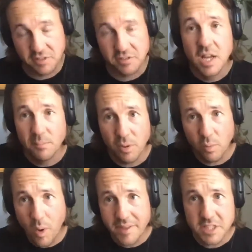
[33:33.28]
circles,
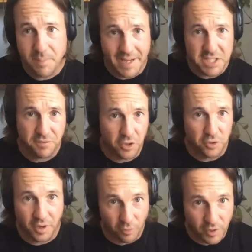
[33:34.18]
but where yeah. the Spanish
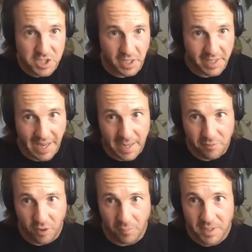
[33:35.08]
flu originally
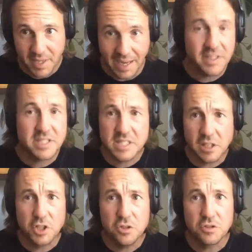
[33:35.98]
came from, and there's
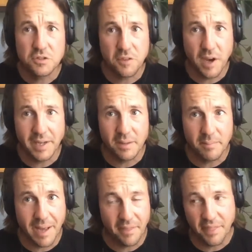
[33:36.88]
still a huge fight
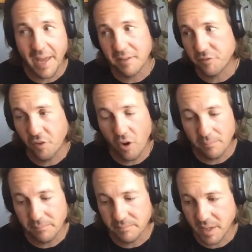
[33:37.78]
about that
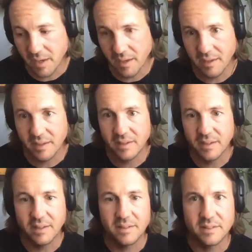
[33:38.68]
from.
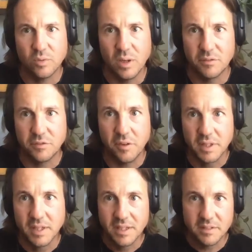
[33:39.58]
Uh, well
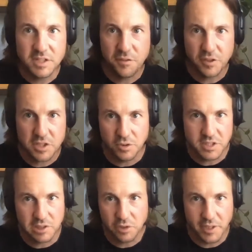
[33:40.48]
for different
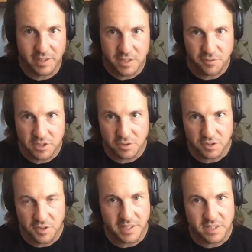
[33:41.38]
sources looking at different
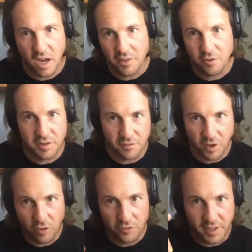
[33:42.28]
sorts of things. Either it
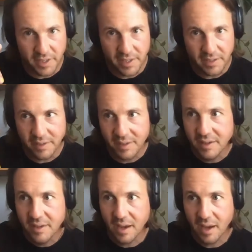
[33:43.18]
evolved in
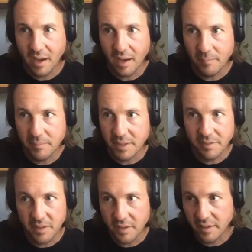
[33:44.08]
um,
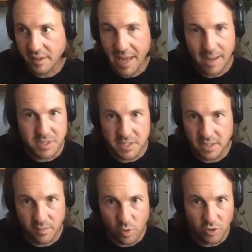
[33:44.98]
in the camps
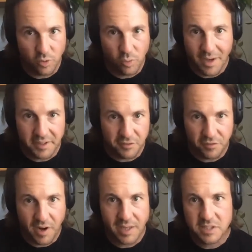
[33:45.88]
in World War One in
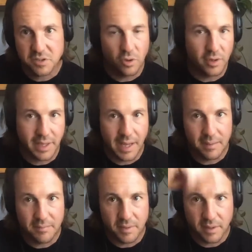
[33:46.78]
France, or it
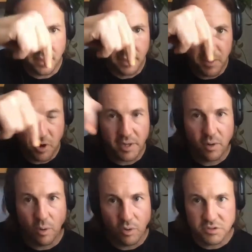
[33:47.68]
came yeah. in
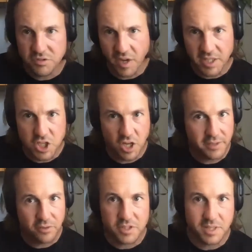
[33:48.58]
America, or it was via
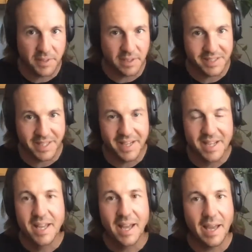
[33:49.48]
China or something like that.
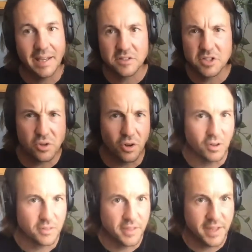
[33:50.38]
And
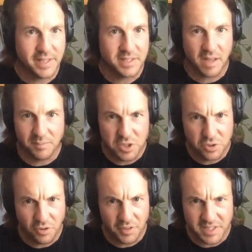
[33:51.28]
sure, there's I'm
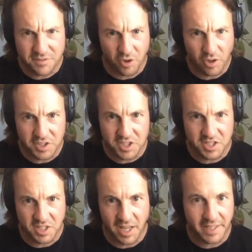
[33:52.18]
sure there's
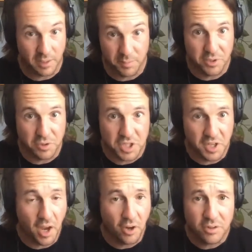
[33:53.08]
virologists that are like it'd be good
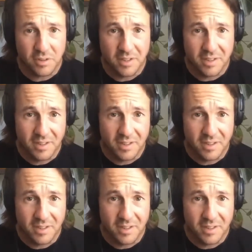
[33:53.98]
to know.